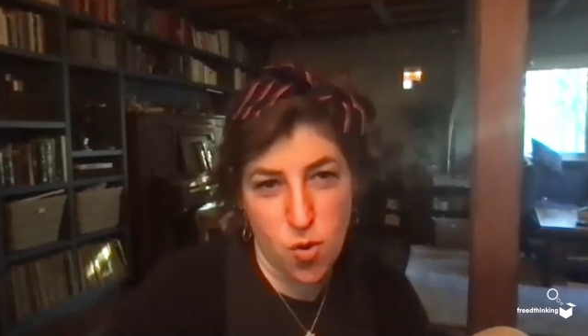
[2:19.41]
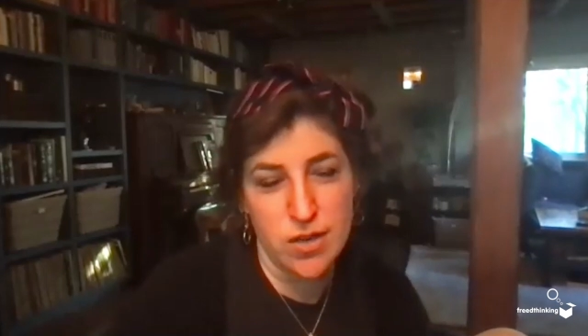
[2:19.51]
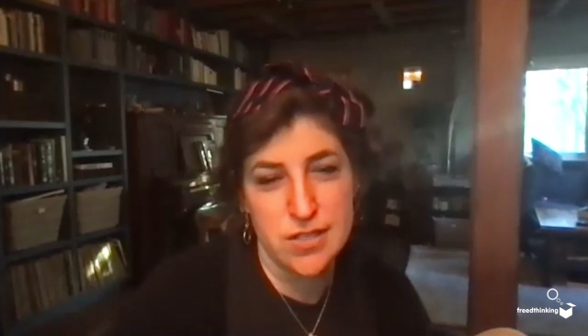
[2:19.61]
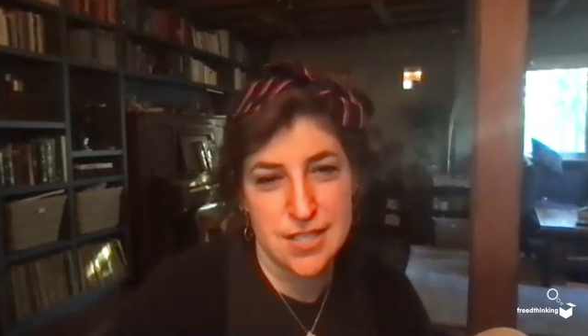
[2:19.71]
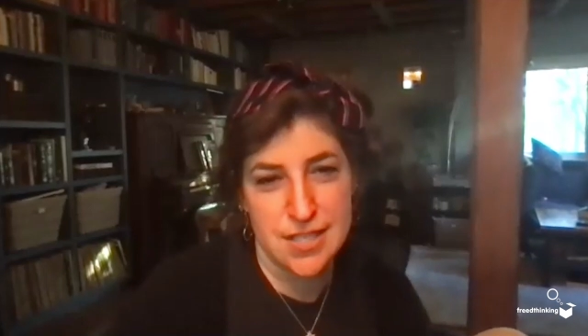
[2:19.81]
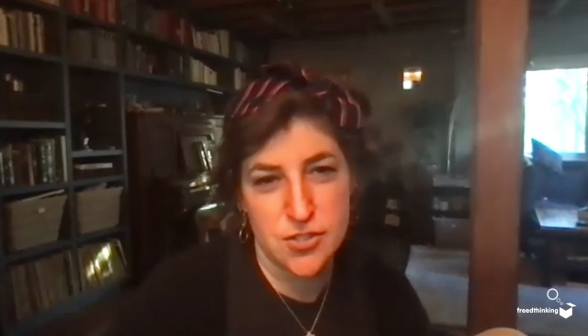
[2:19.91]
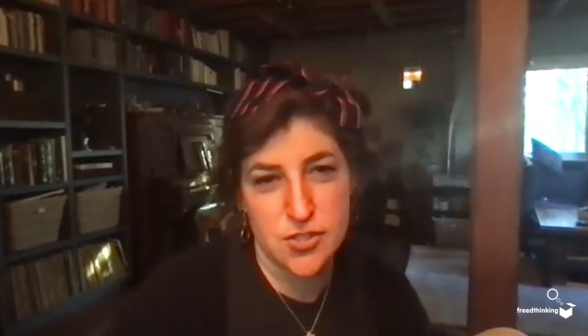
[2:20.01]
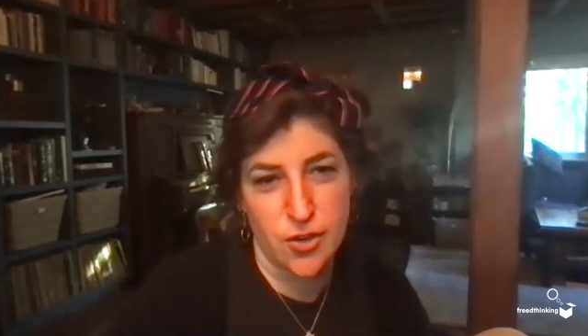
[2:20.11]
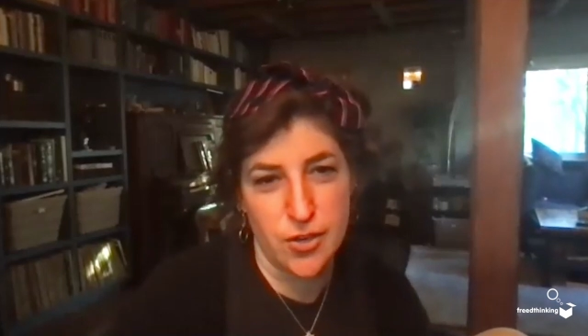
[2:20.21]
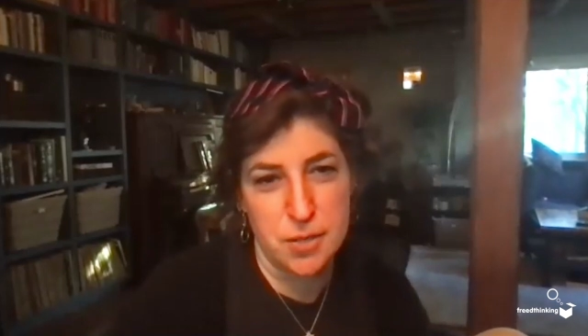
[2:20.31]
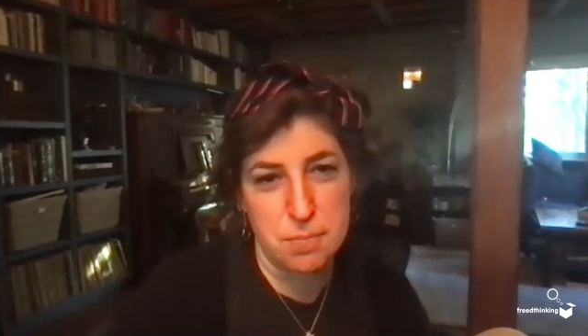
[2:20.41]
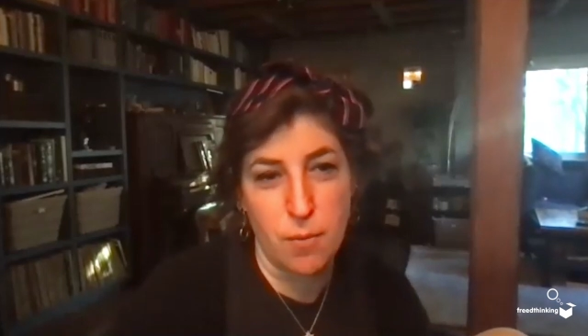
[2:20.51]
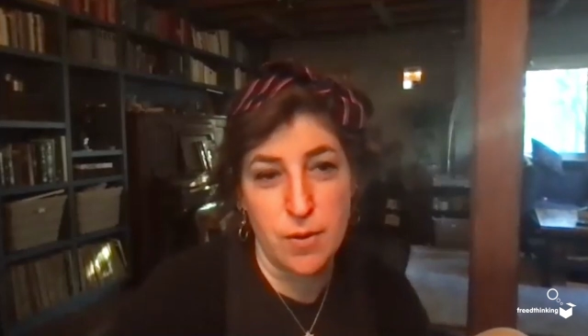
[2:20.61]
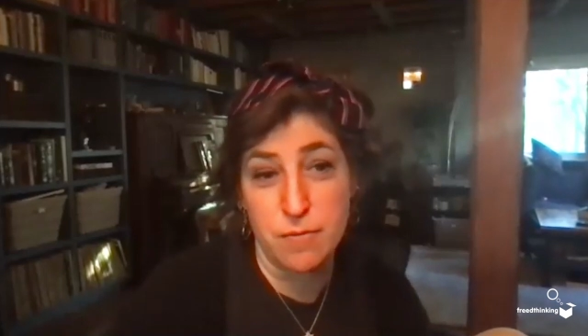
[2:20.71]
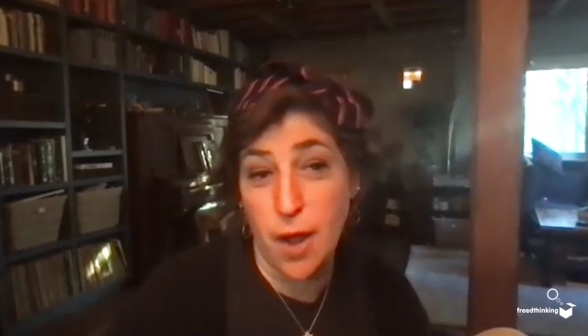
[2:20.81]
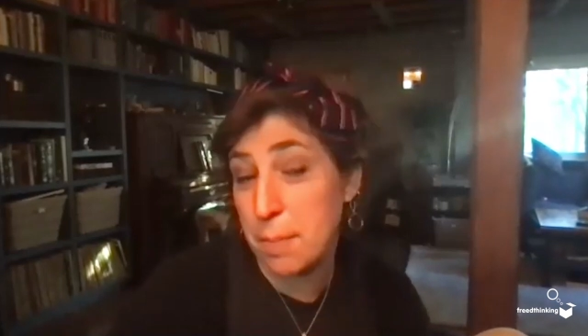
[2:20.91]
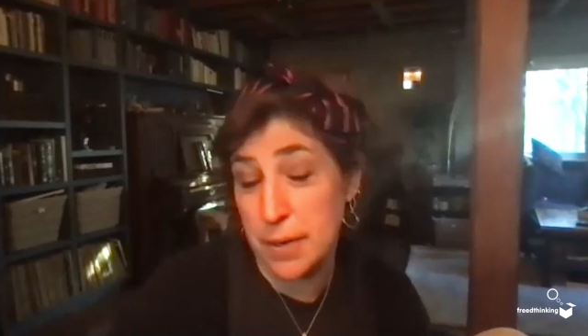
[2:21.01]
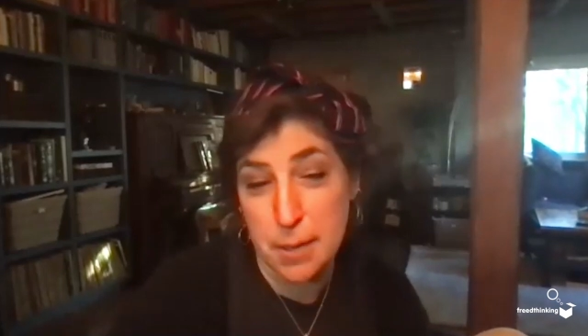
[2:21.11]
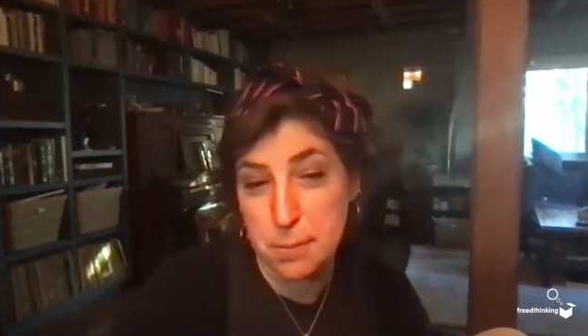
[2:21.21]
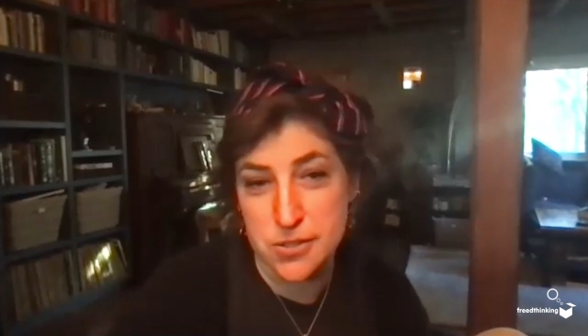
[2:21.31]
quarantine started, but we have not
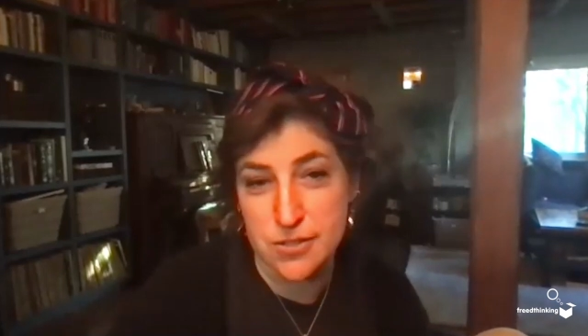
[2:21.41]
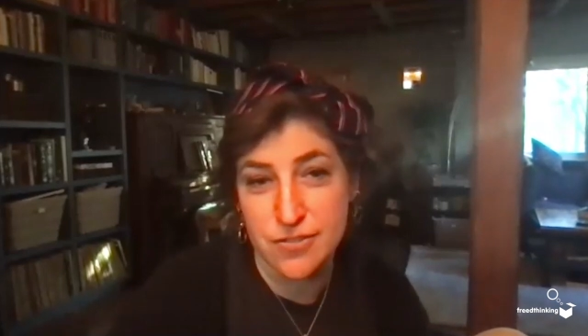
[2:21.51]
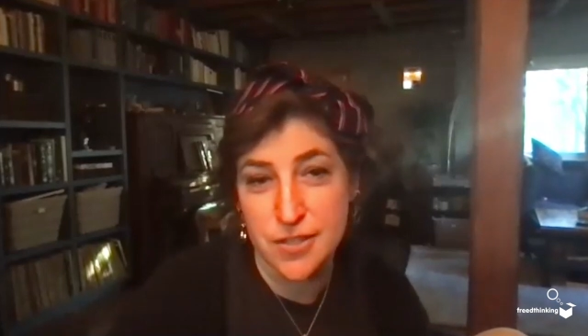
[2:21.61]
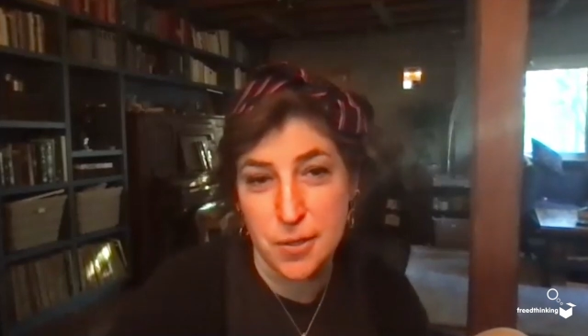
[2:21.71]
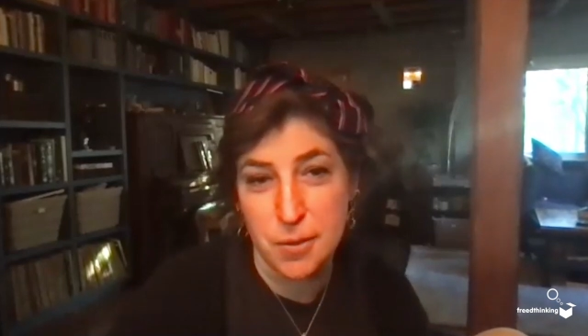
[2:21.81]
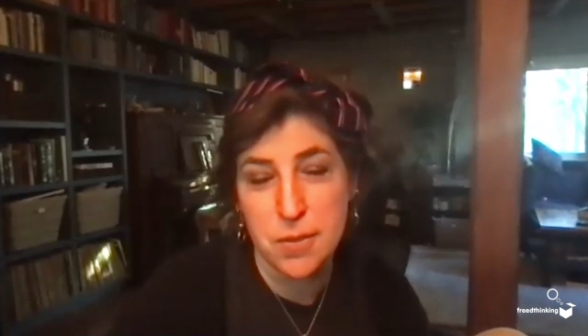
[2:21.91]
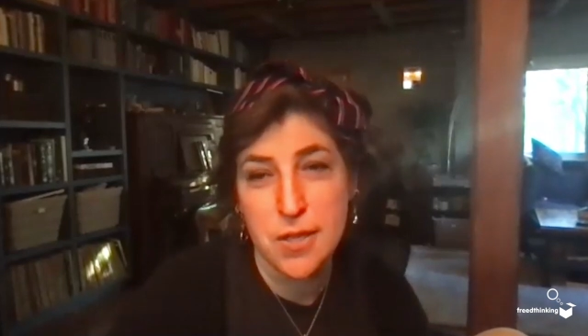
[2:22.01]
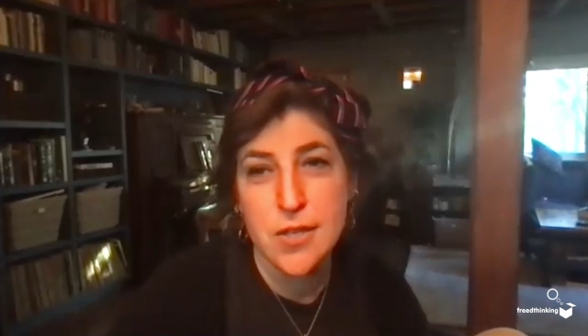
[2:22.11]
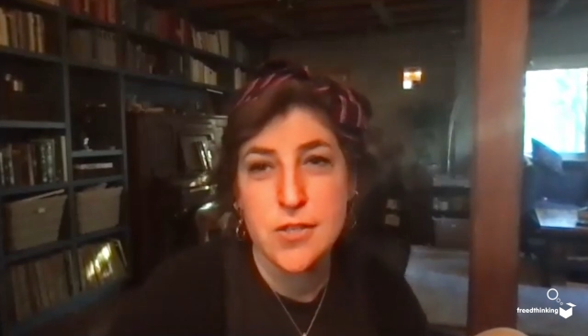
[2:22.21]
been able to film.